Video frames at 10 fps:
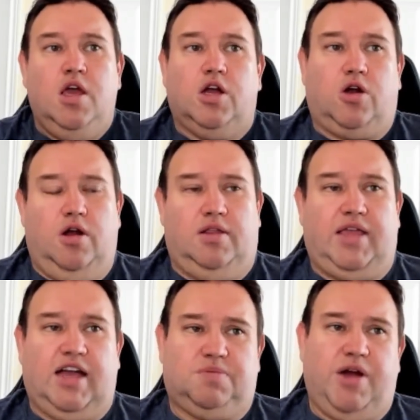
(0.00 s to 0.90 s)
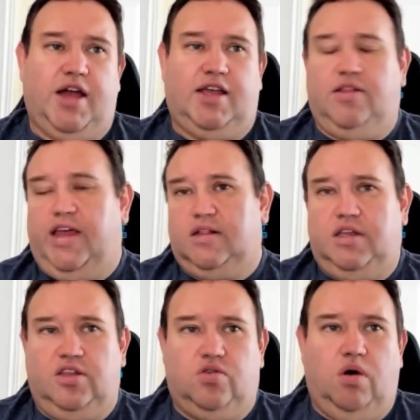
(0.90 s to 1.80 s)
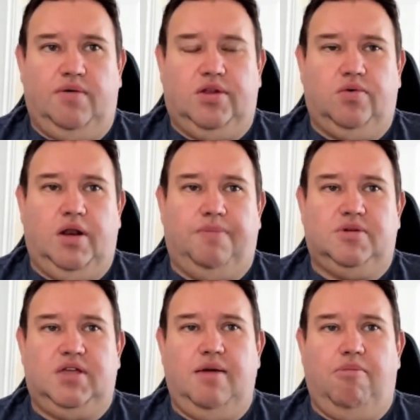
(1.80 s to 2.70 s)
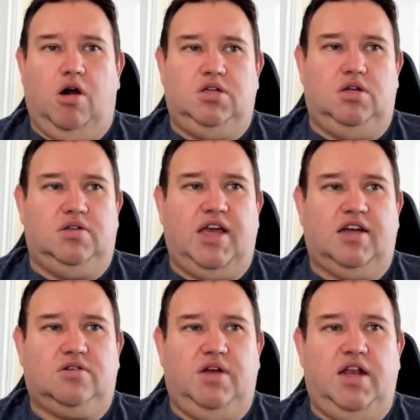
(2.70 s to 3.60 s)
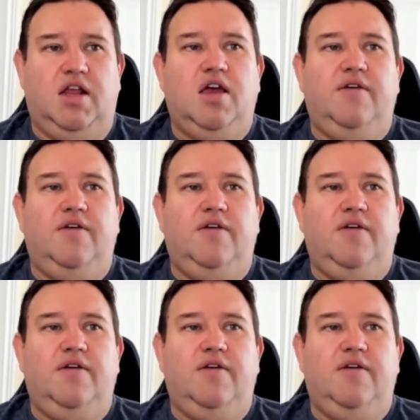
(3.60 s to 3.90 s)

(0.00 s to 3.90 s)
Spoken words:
Current tax bracket likely in the 12 to 20% marginal tax rate.